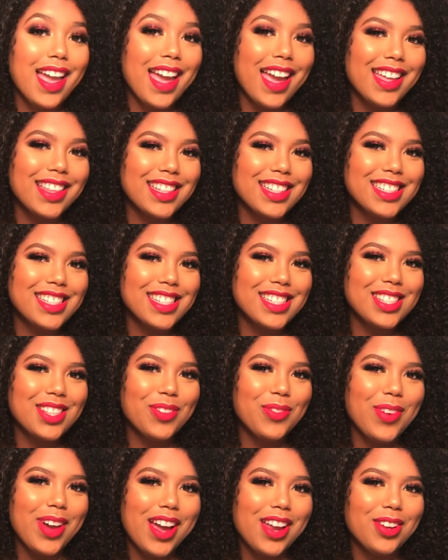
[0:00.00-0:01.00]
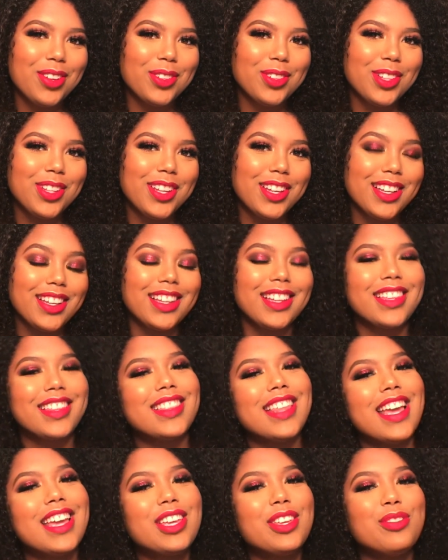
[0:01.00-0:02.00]
And this is the final look.
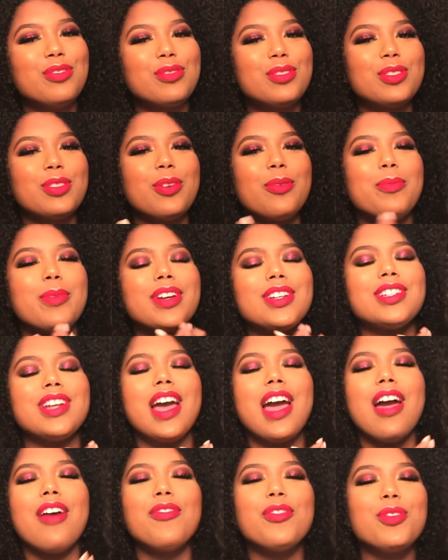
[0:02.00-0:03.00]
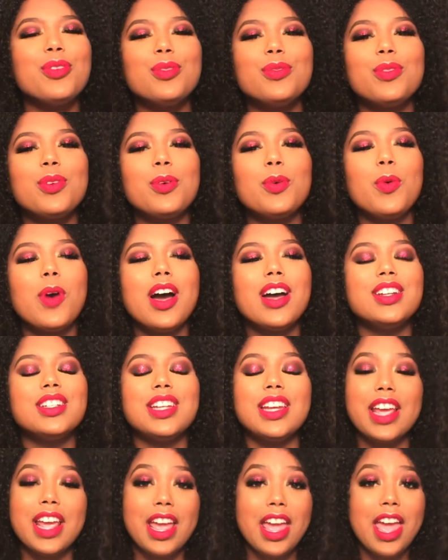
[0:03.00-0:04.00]
Thank you so much everyone for
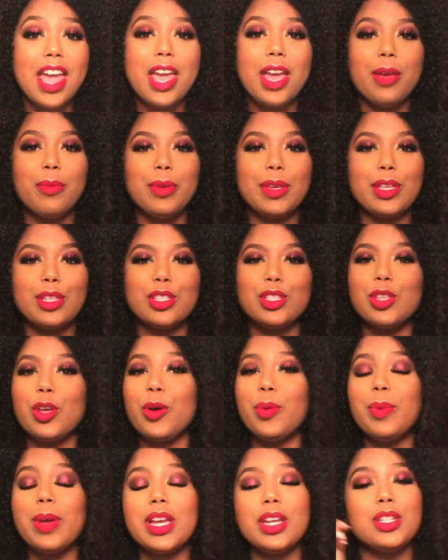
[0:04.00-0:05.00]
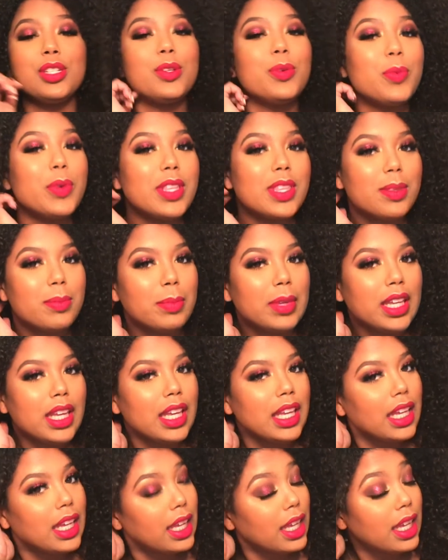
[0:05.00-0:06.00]
watching and being so patient with
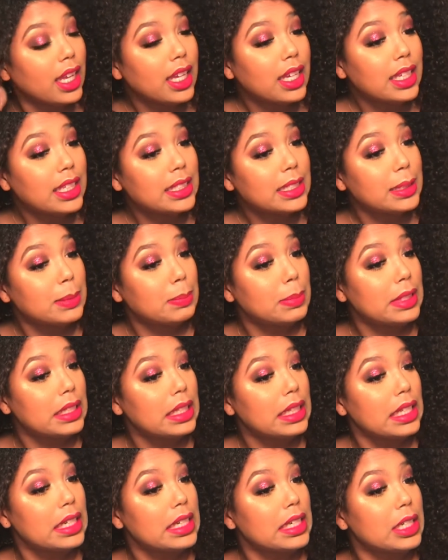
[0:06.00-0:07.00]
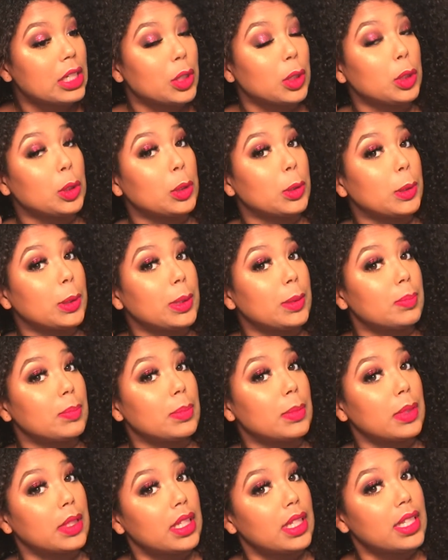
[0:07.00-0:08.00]
me. It's been like a good
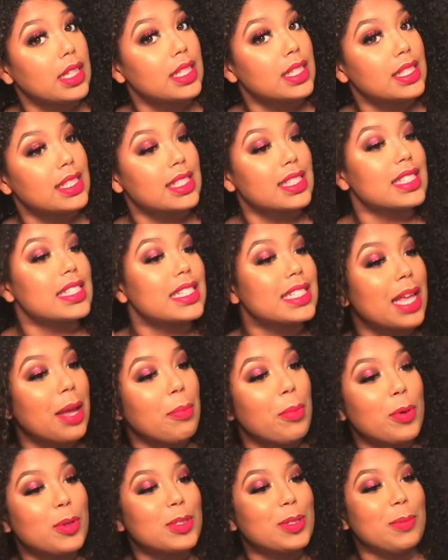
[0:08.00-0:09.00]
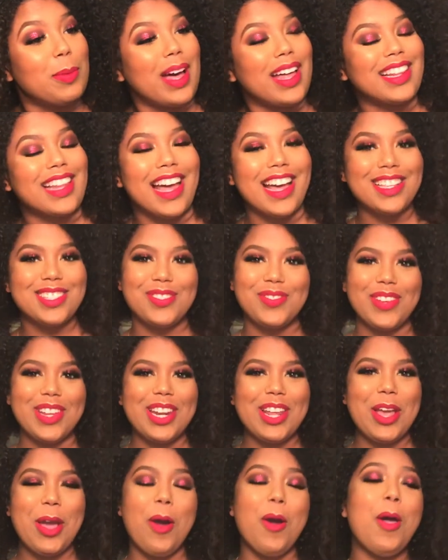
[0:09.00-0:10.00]
month since I posted my last
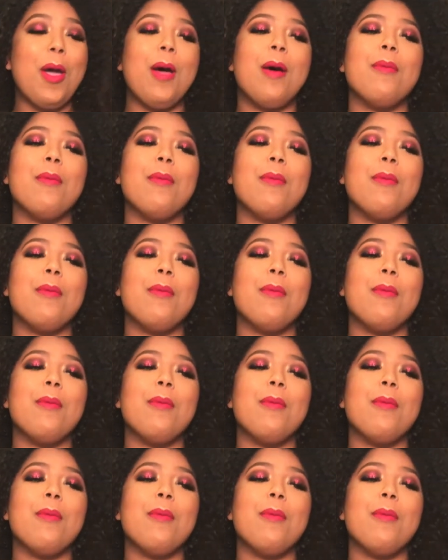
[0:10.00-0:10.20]
video,